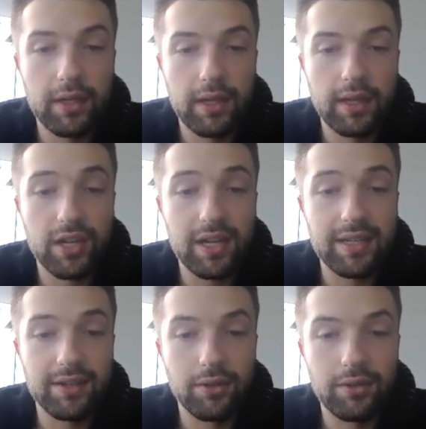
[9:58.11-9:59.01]
And Channing
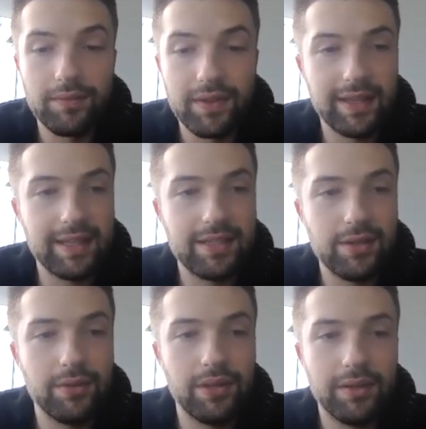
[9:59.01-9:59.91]
Tindall, like this
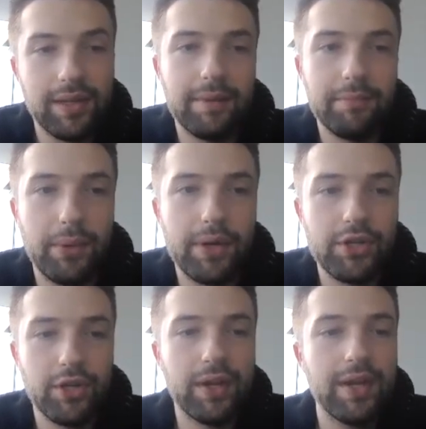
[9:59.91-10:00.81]
dude, literally, pretty
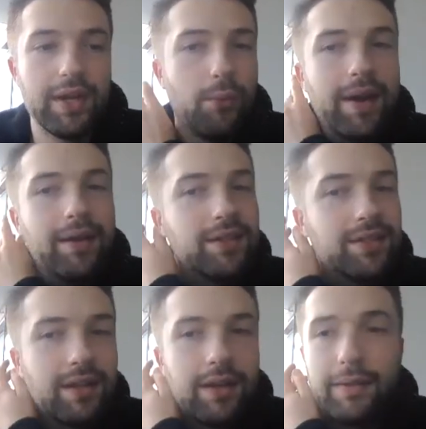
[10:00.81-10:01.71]
sure he
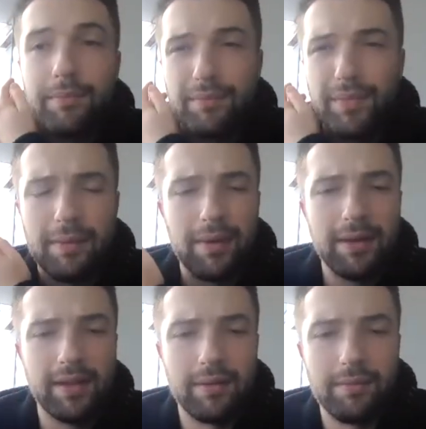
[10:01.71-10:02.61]
wears. Uh, I might
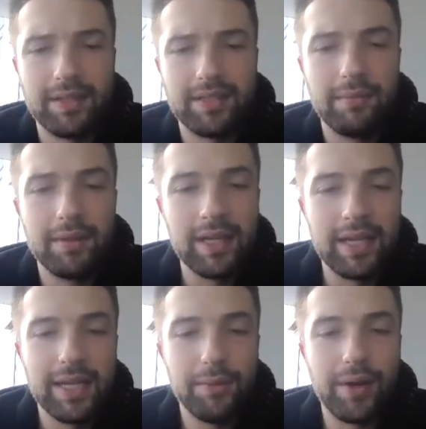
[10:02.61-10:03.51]
have gotten mixed up.
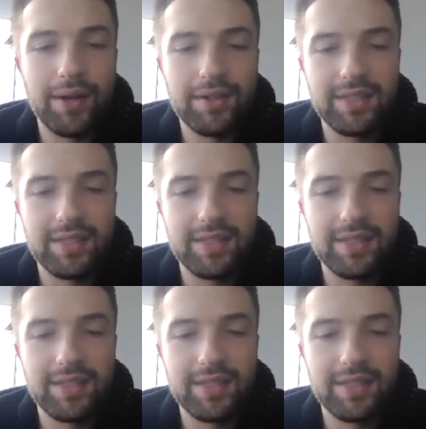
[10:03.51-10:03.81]
He wears